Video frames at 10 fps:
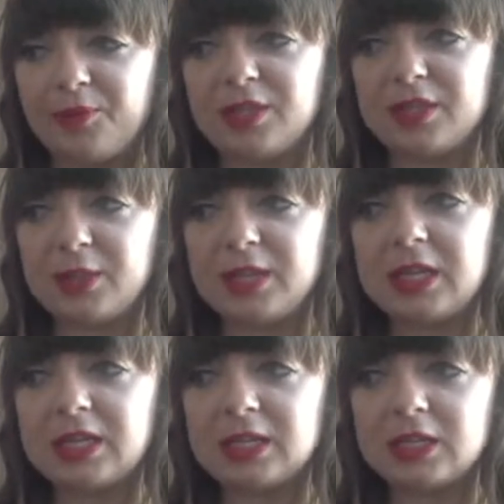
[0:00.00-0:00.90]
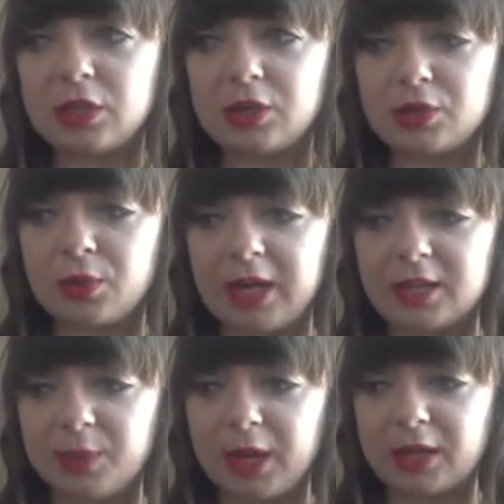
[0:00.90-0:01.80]
So I think it's the social
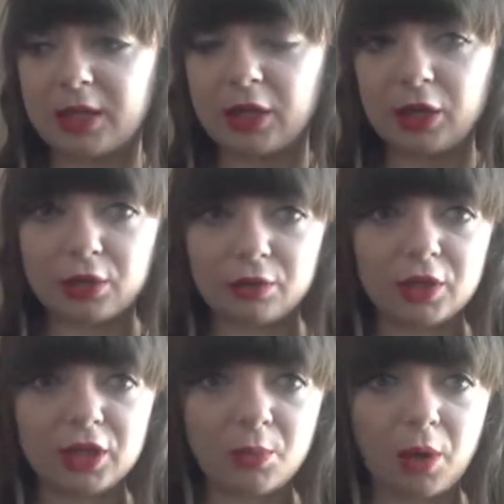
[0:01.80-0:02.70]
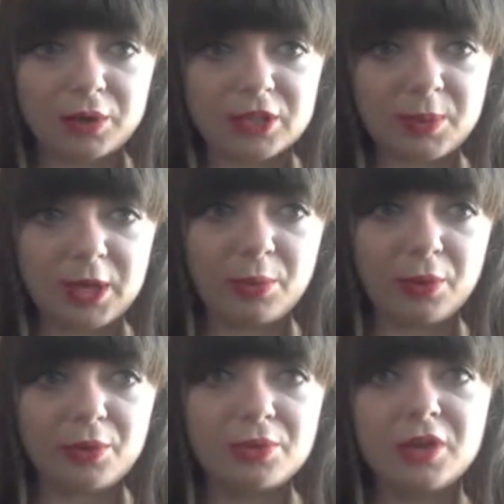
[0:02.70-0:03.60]
aspect that really worries
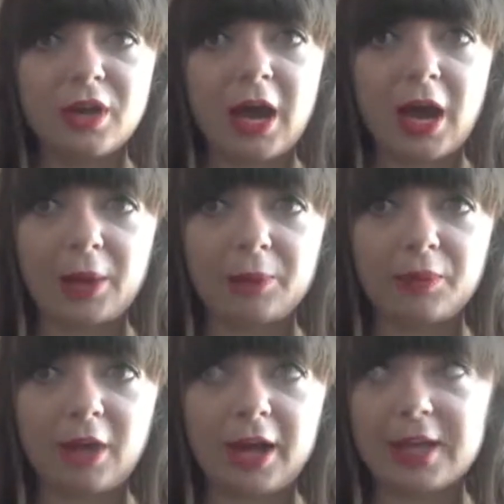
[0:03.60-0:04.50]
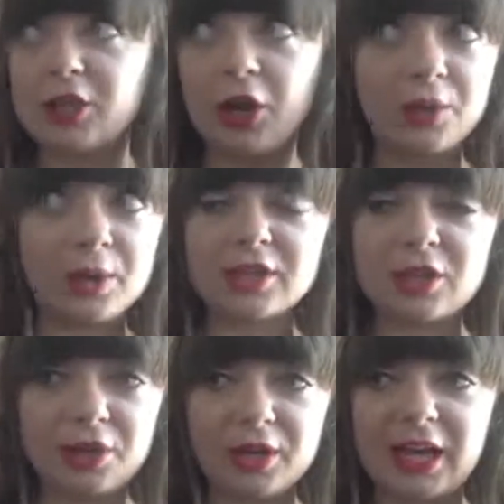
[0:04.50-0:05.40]
people, and I totally
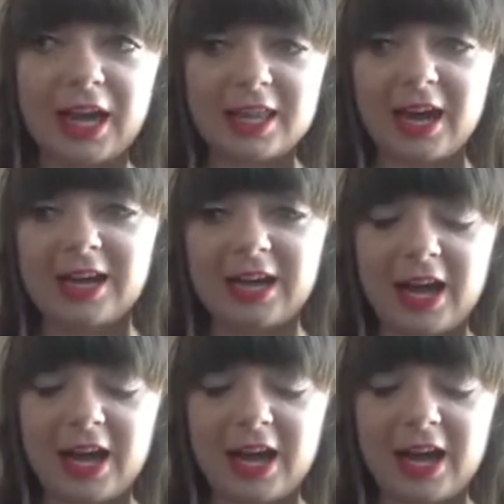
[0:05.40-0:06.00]
get that.